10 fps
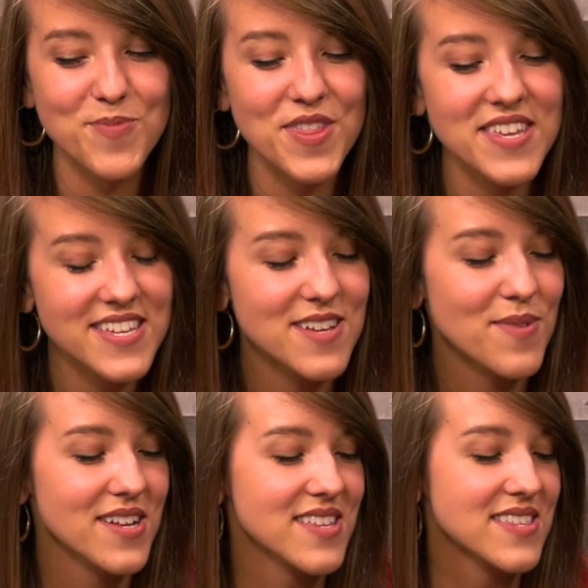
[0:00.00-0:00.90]
But thinking
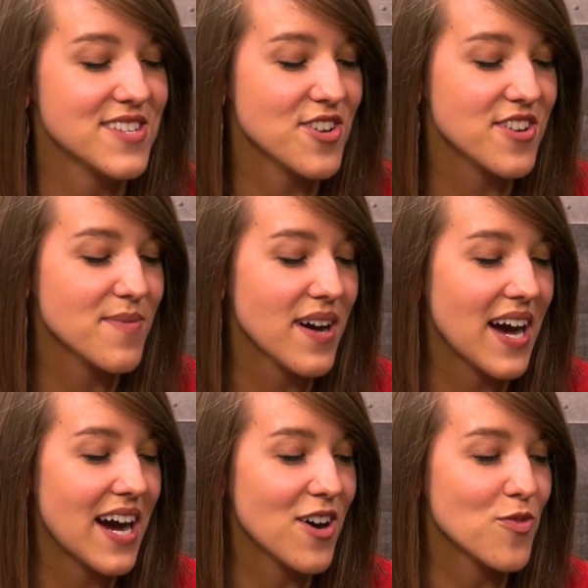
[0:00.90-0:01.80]
about it, like they talk about
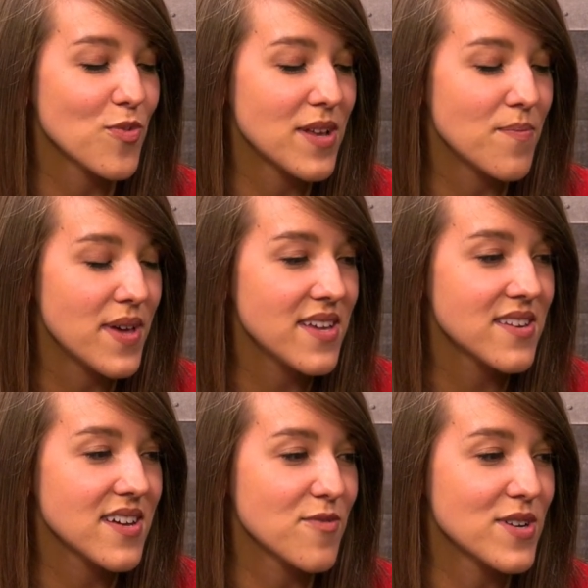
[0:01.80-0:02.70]
how when
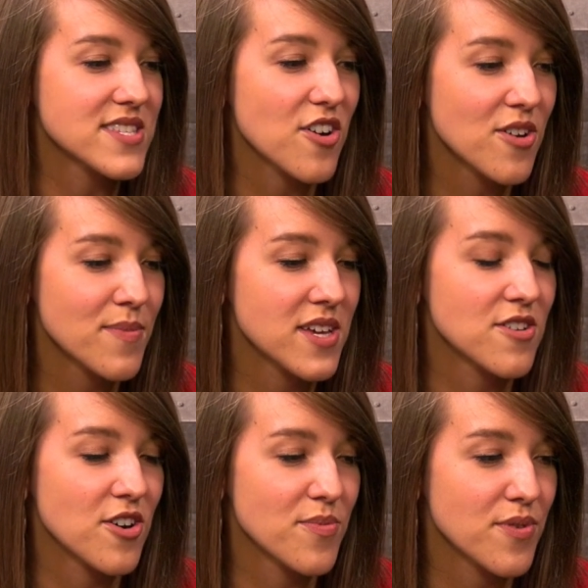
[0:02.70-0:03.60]
it's all men,
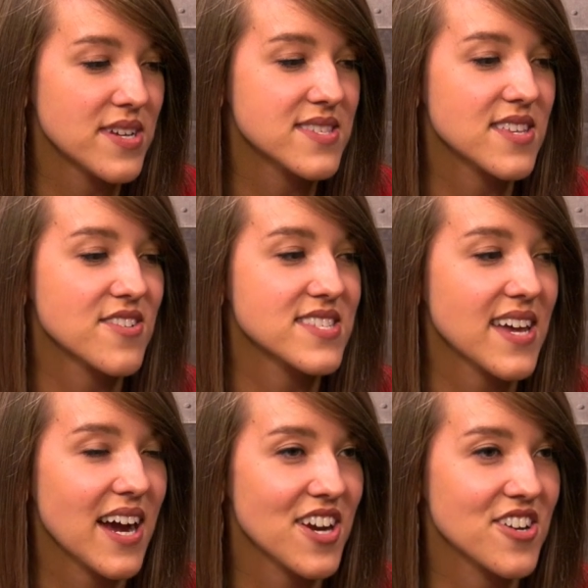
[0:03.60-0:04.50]
all boys, there is a
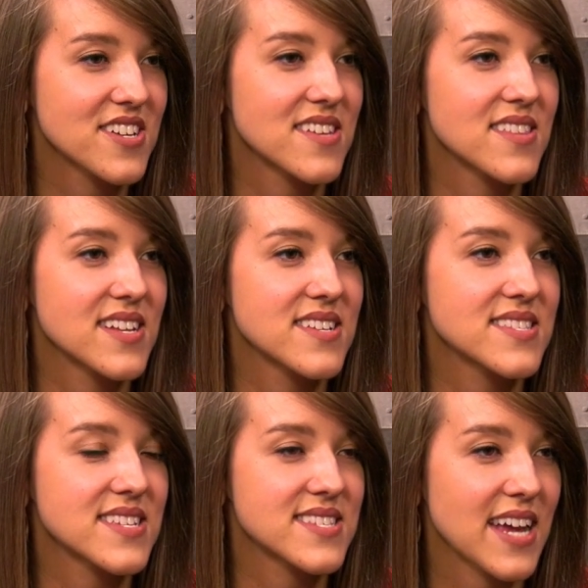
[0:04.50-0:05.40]
hierarchy that
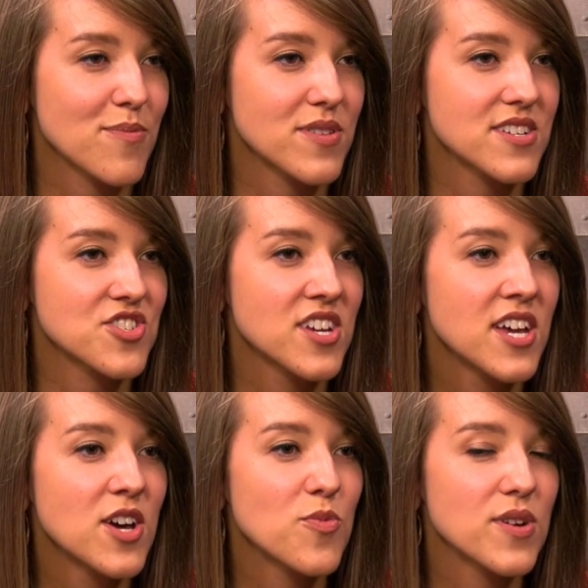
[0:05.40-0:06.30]
is established
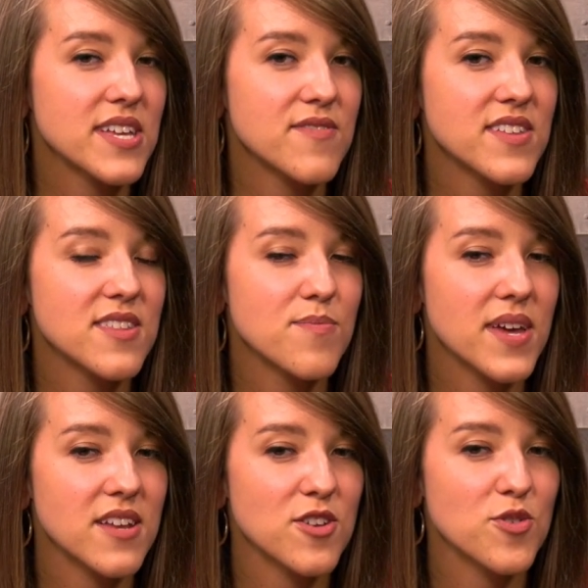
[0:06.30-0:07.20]
where even the
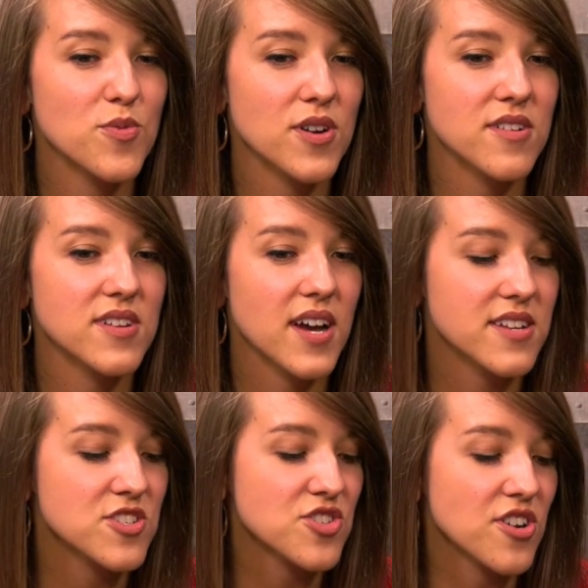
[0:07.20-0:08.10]
men who are not
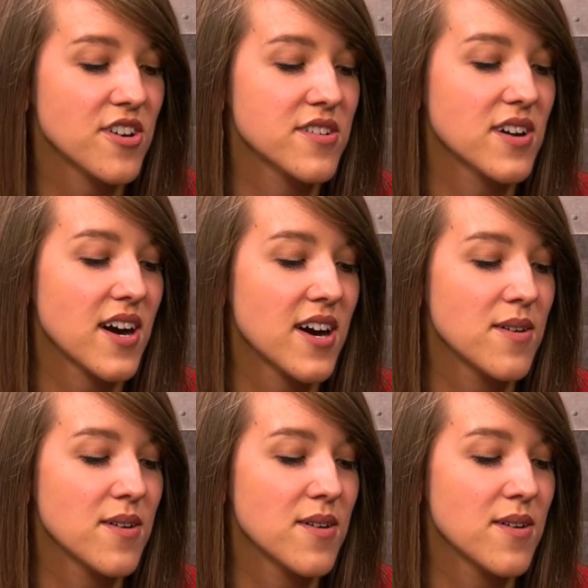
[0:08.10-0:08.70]
as strong,